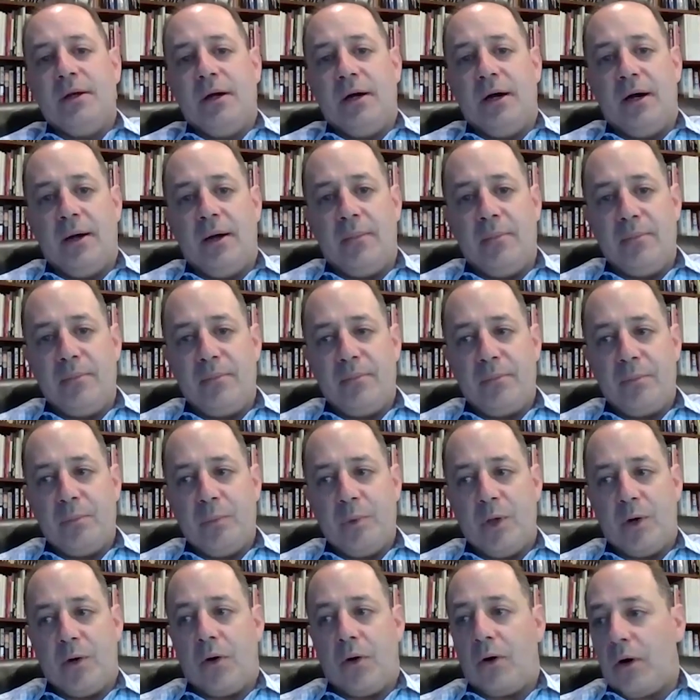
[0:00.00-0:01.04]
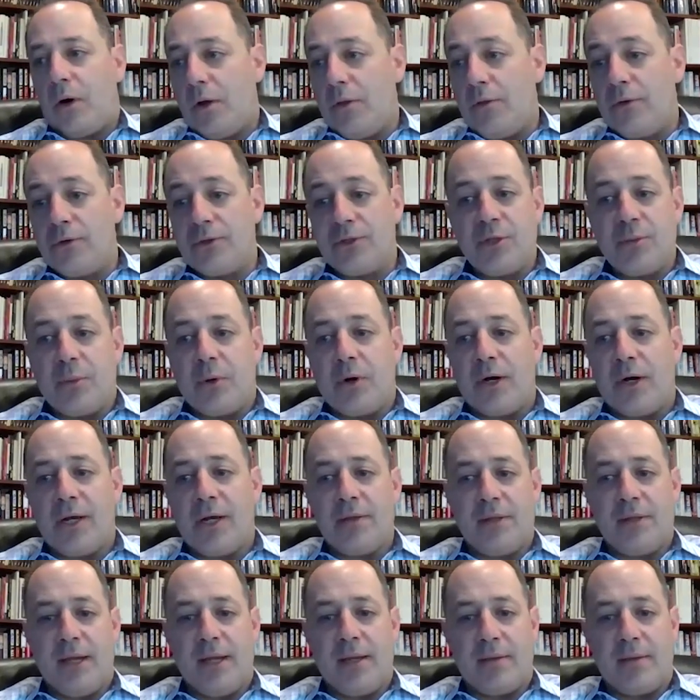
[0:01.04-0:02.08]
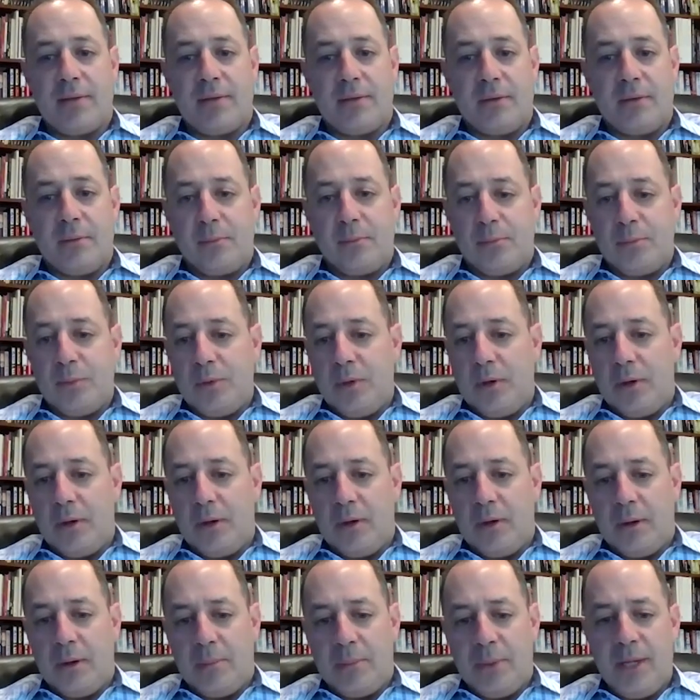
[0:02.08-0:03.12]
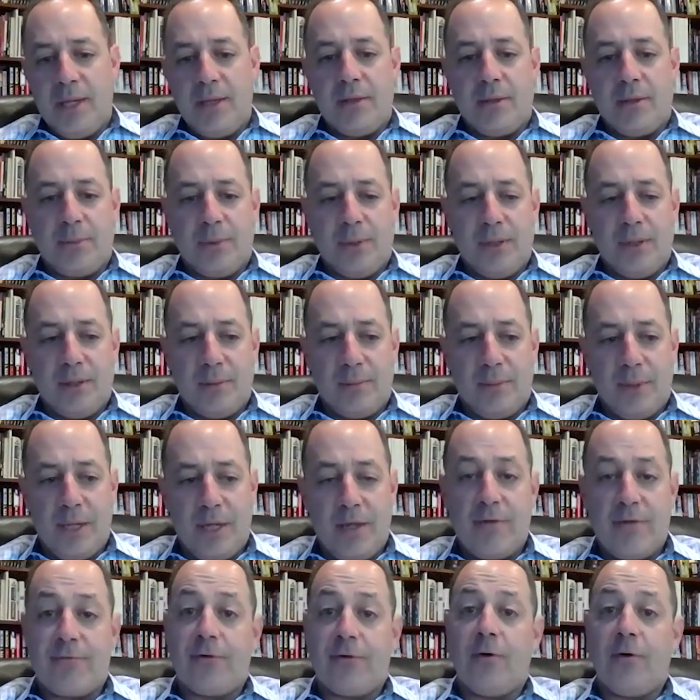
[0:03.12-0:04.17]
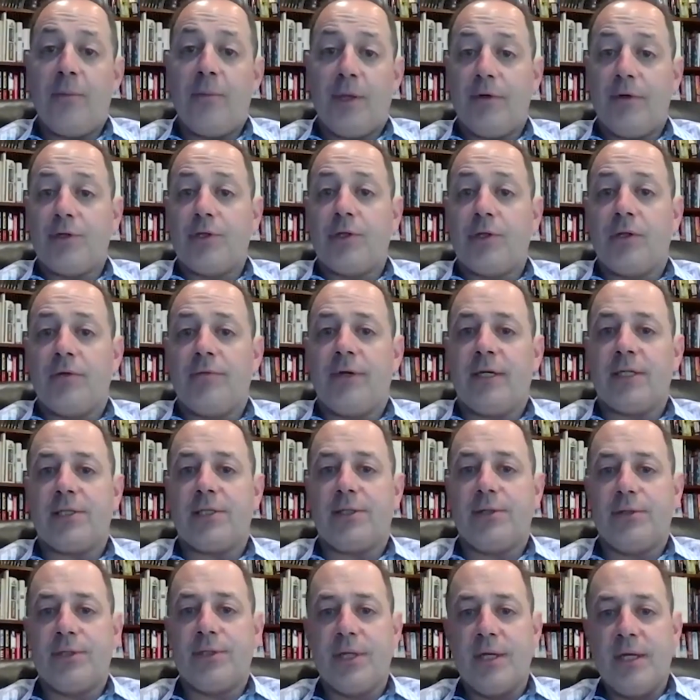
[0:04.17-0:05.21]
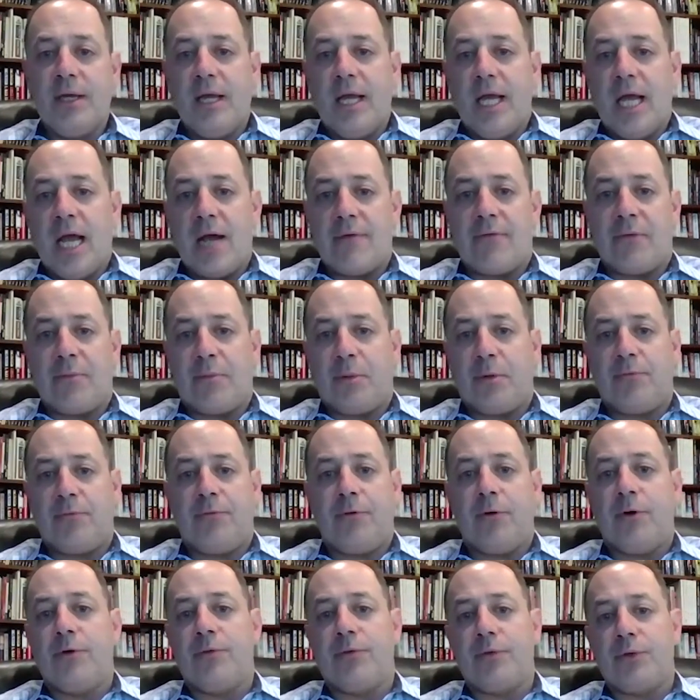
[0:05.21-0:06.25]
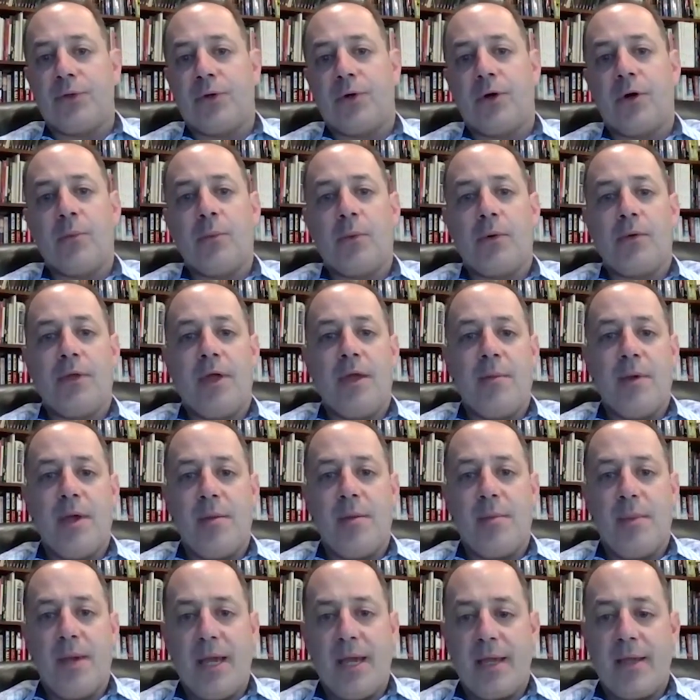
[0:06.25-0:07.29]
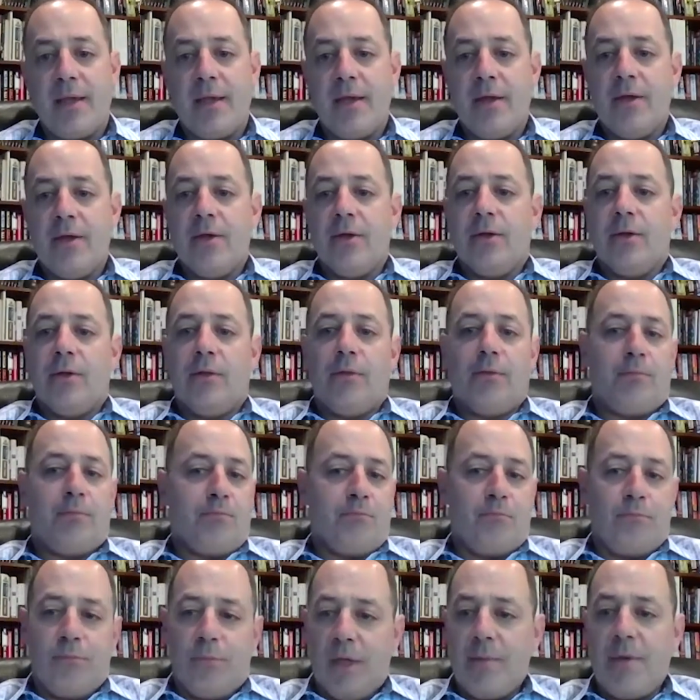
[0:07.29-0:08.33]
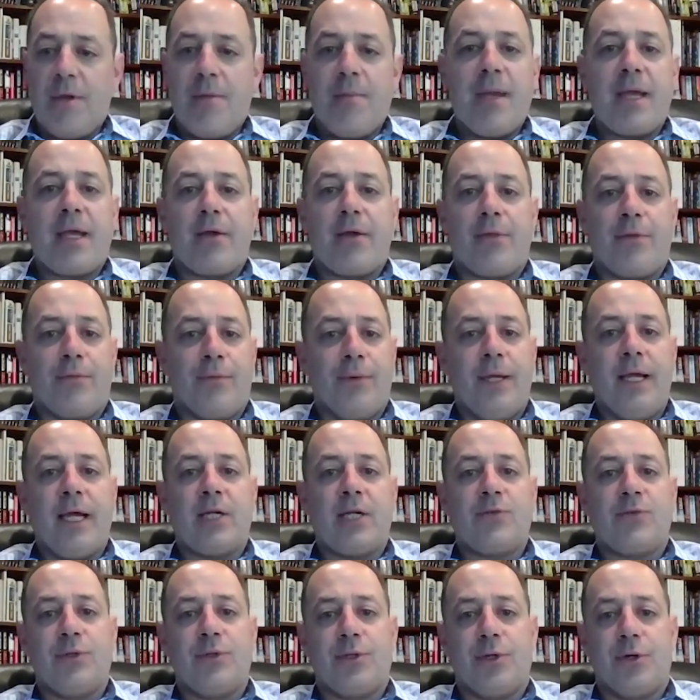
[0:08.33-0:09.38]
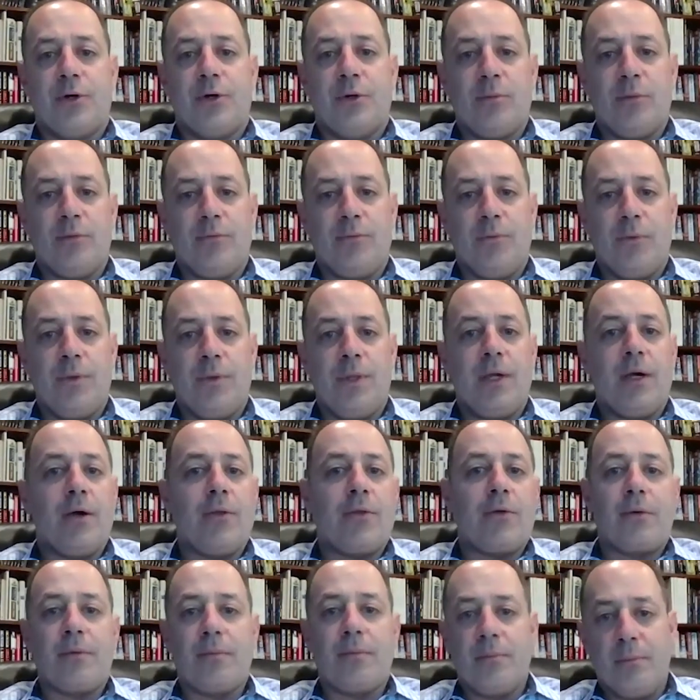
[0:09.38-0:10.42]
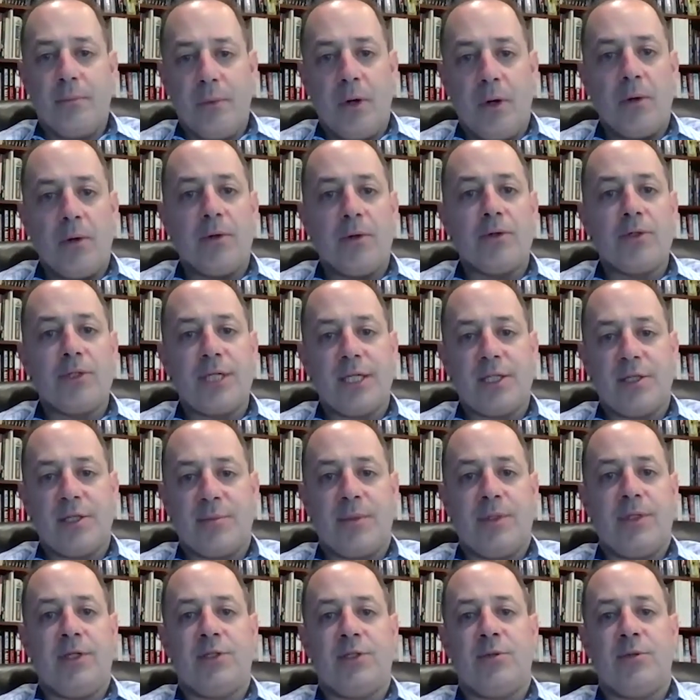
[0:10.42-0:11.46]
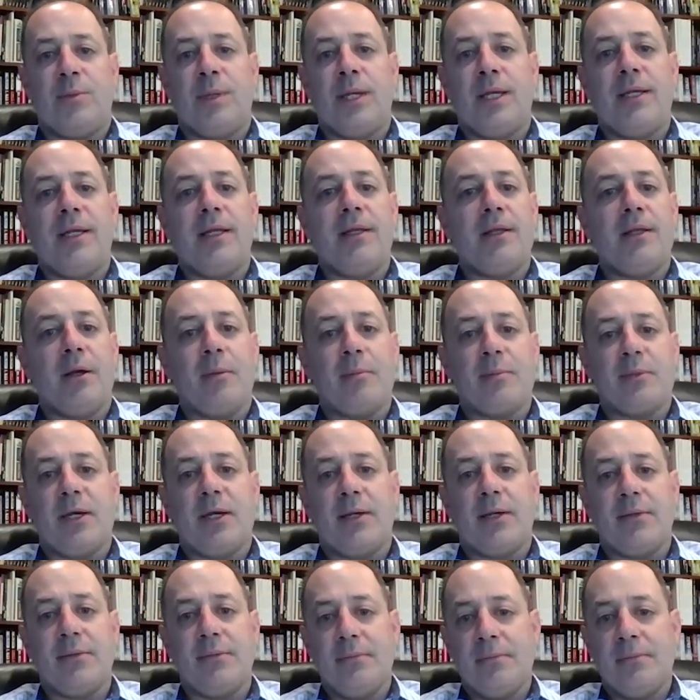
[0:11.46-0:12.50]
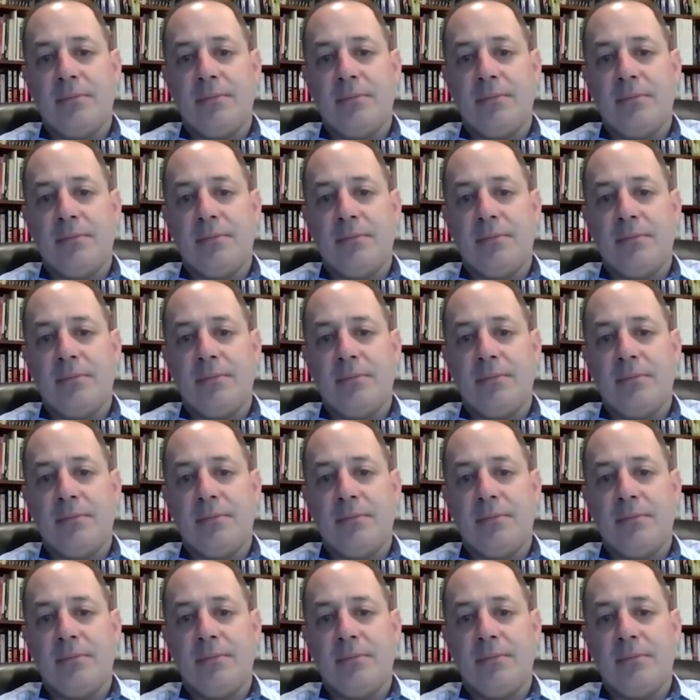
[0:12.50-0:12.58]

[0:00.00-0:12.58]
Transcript: There are others in the market that the PE firm, the original investors, have a preferred return where they may make a 3x return before the other owners get to participate in upside.